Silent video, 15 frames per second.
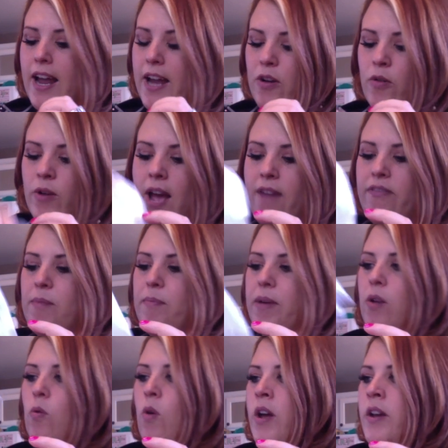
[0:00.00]
I don't have the
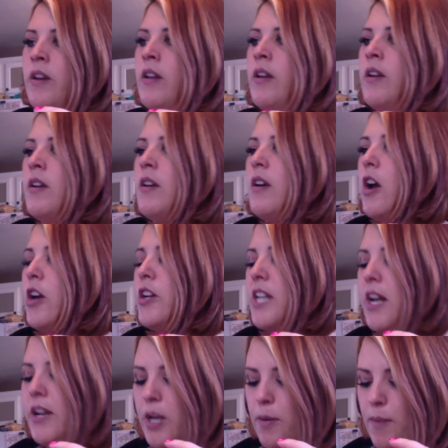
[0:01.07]
big one. Are you
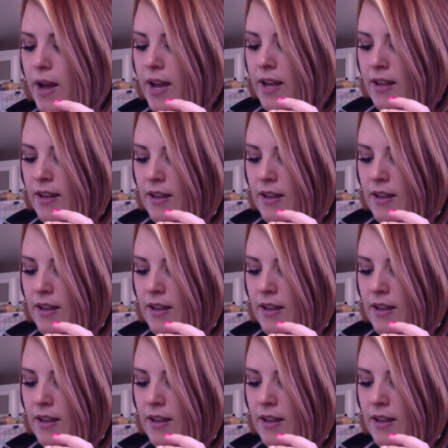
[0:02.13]
down here, Maya?